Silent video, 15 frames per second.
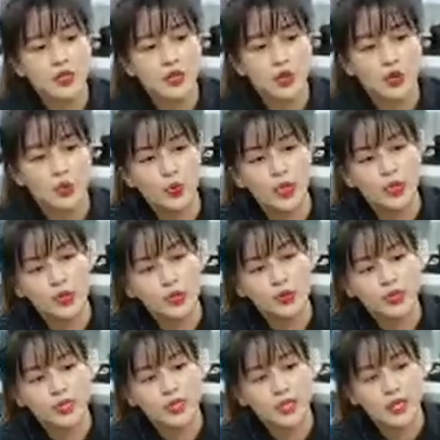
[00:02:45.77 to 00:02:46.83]
refers to
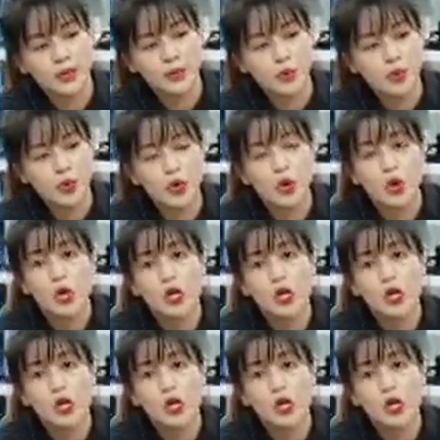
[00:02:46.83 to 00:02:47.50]
how well a speaker